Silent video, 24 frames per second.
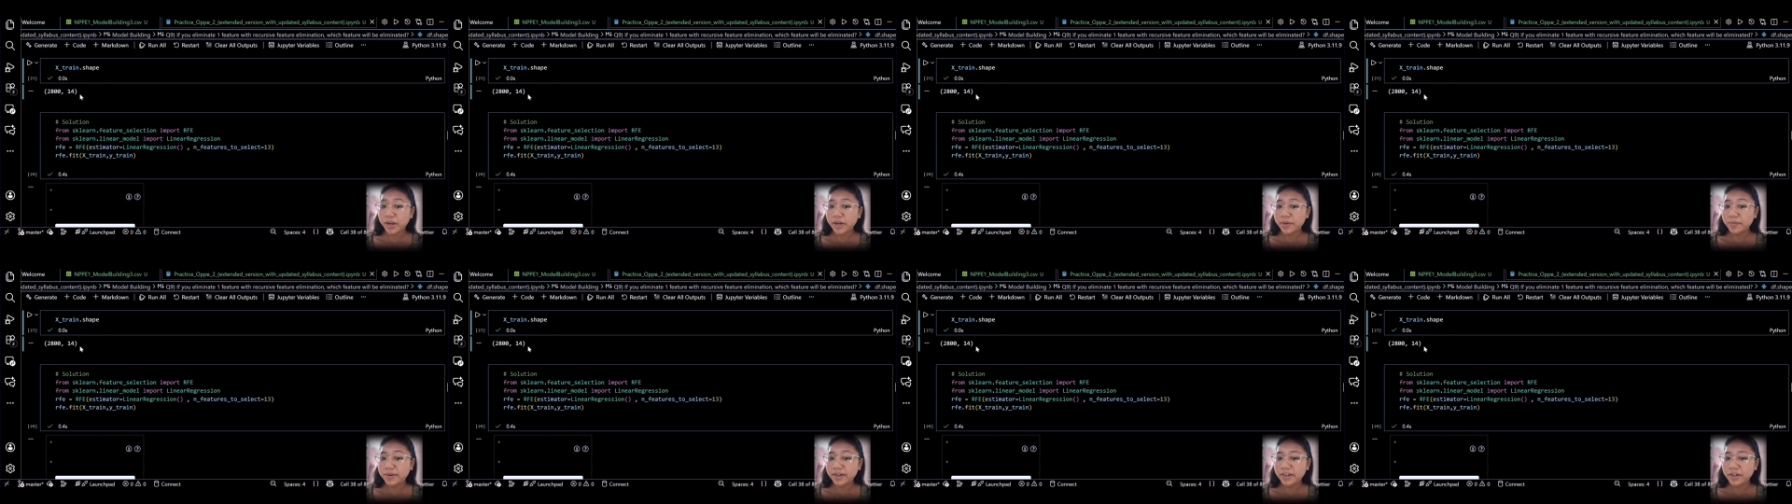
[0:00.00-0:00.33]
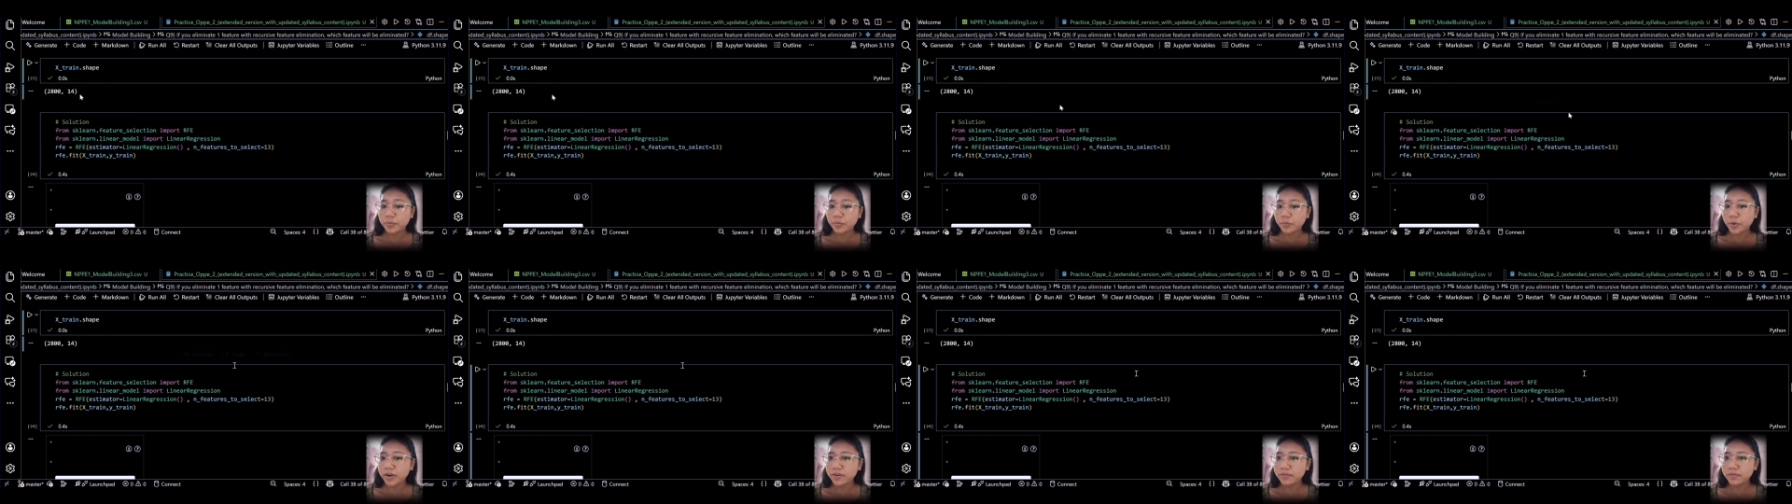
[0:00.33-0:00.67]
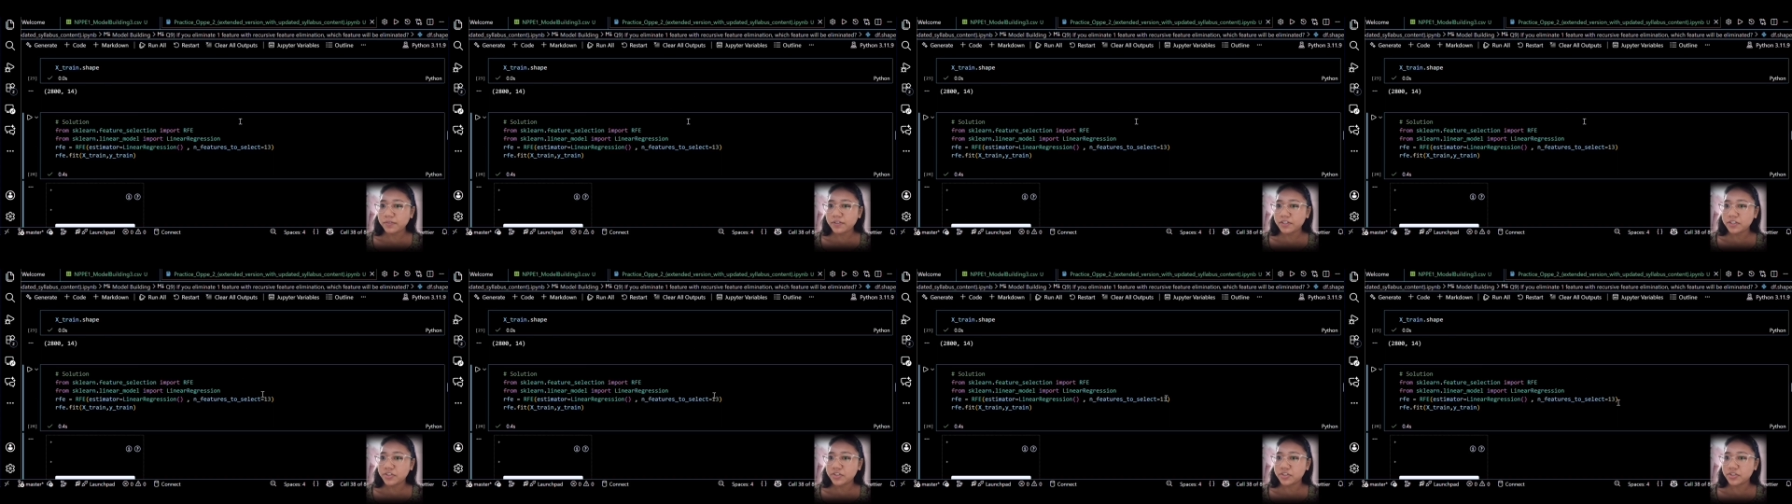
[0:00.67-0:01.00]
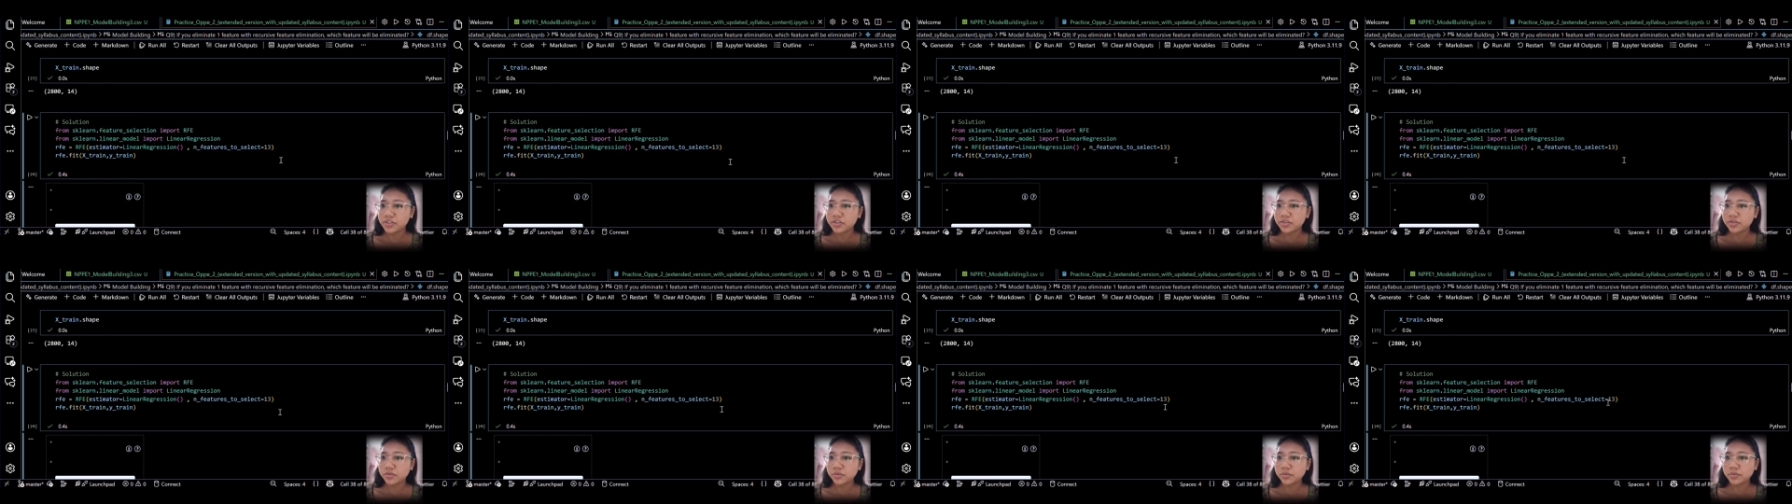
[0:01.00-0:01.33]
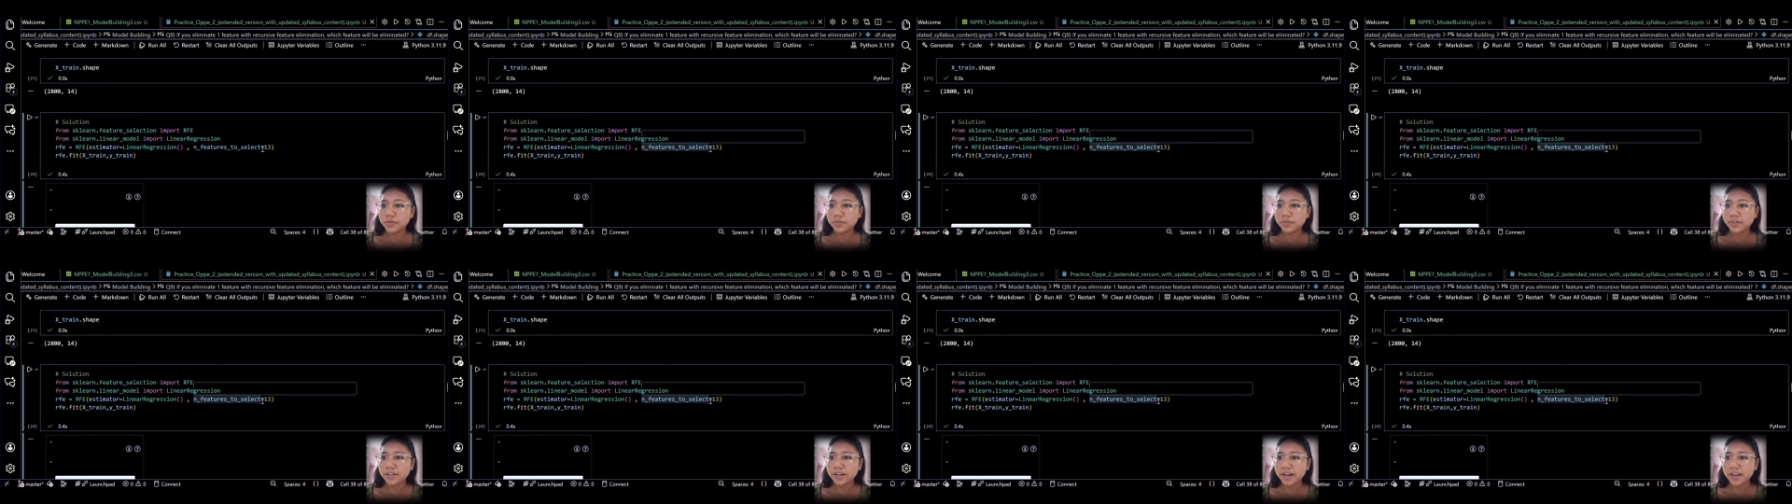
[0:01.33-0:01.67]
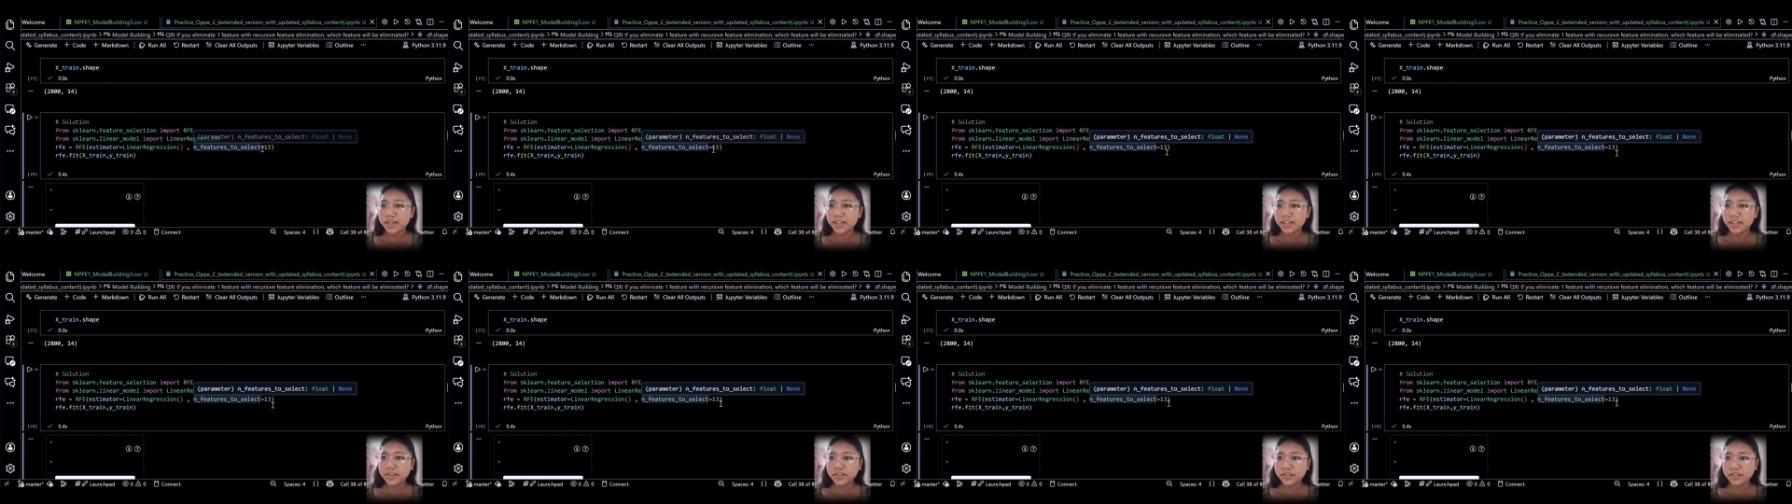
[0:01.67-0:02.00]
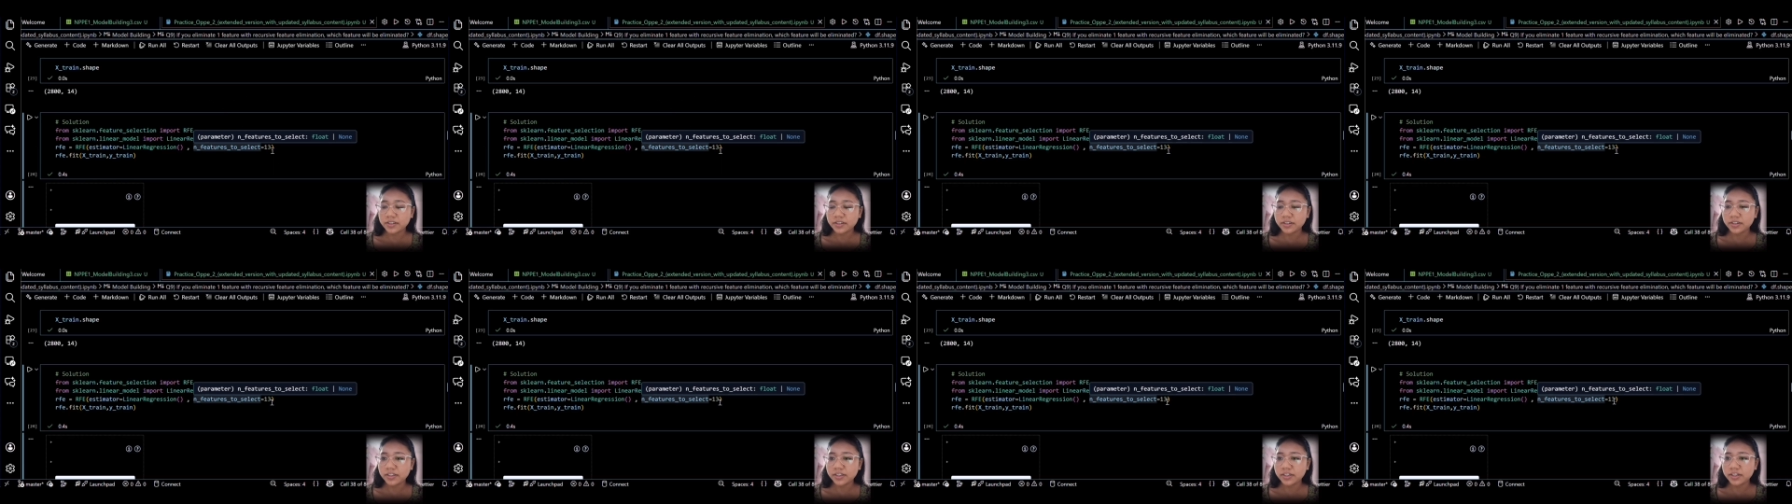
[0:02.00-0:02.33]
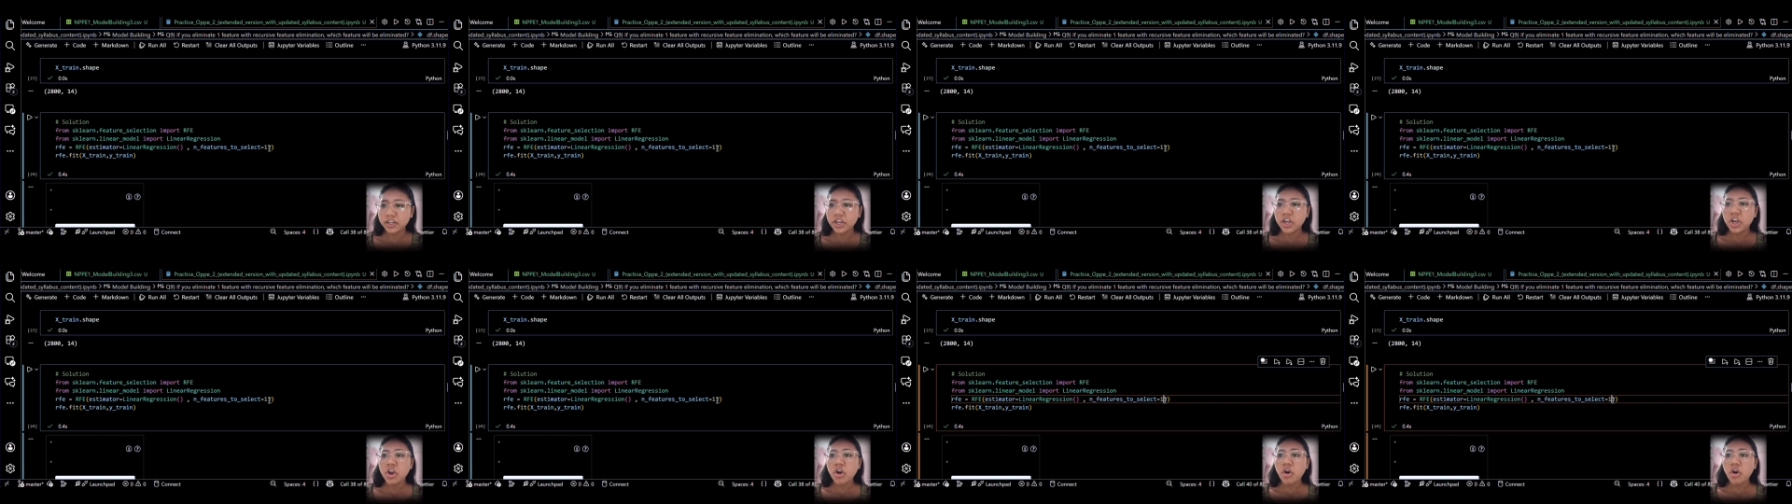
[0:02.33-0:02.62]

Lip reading: eliminate one feature, so we will write here 13.